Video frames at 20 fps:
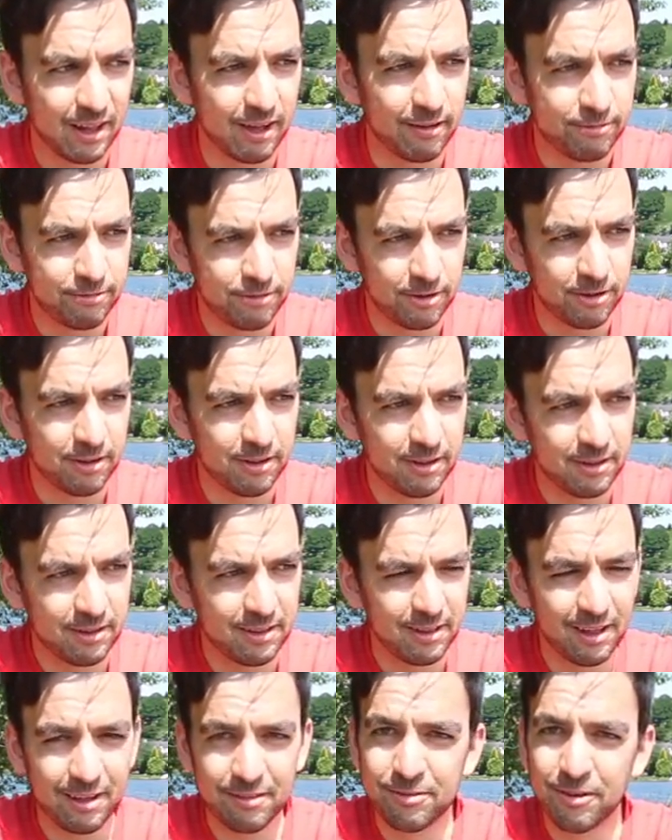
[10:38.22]
I've
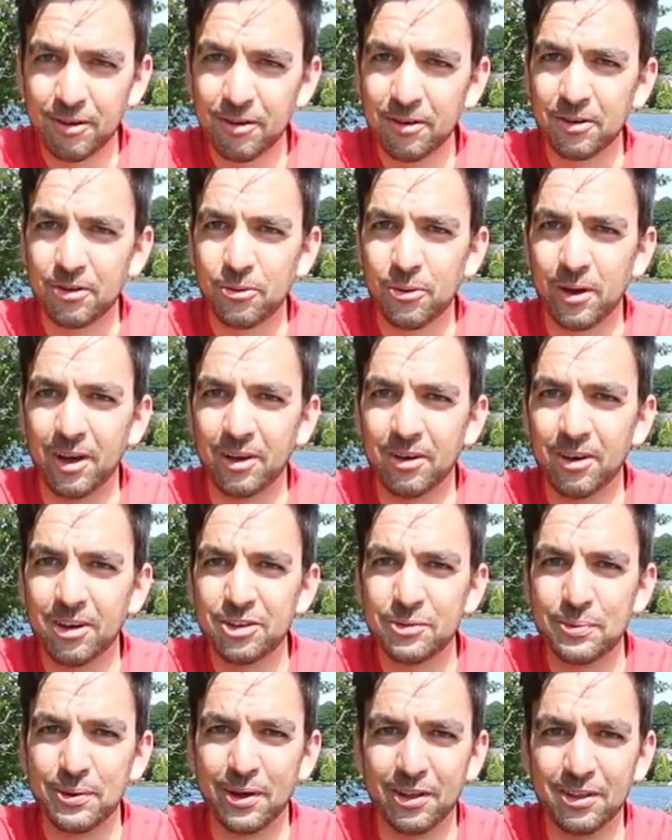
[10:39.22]
fallen quite a
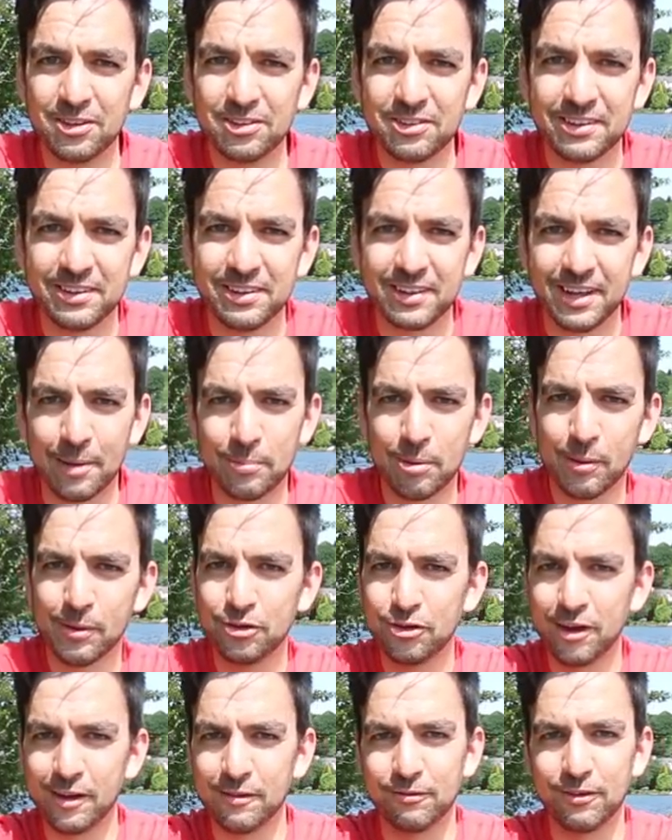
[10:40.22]
lot, to be honest. I'll
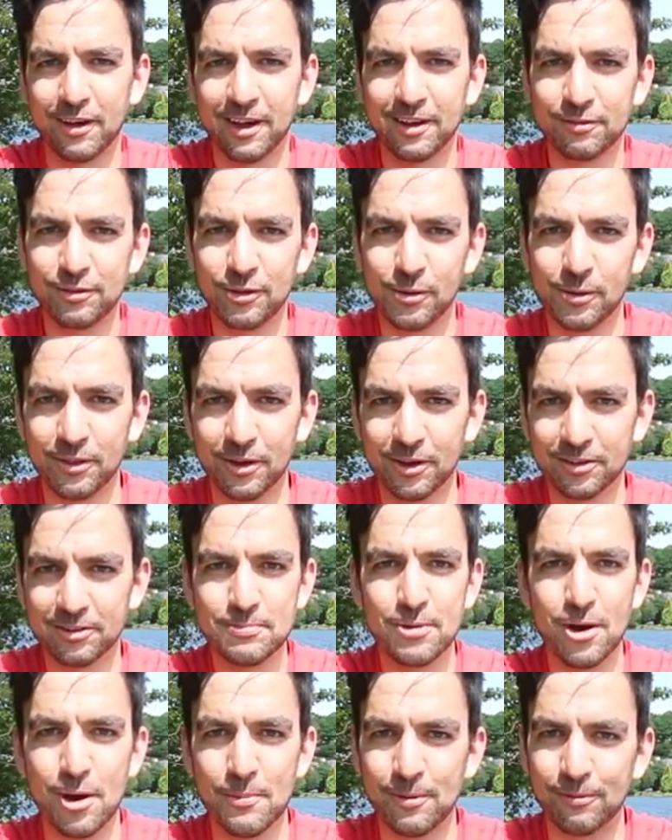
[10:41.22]
probably try and find a few of those
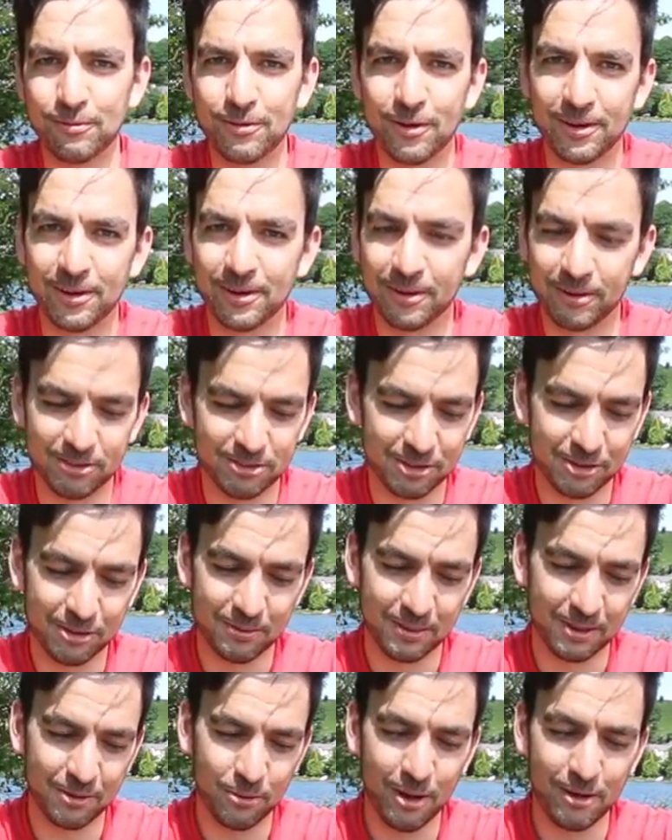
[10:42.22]
and put them in for you, because
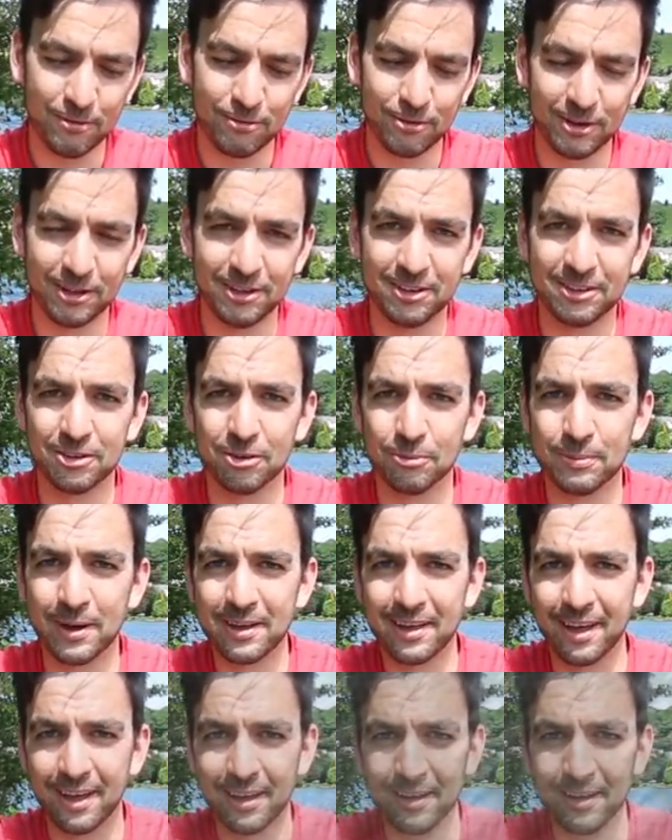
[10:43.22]
they're quite funny to look back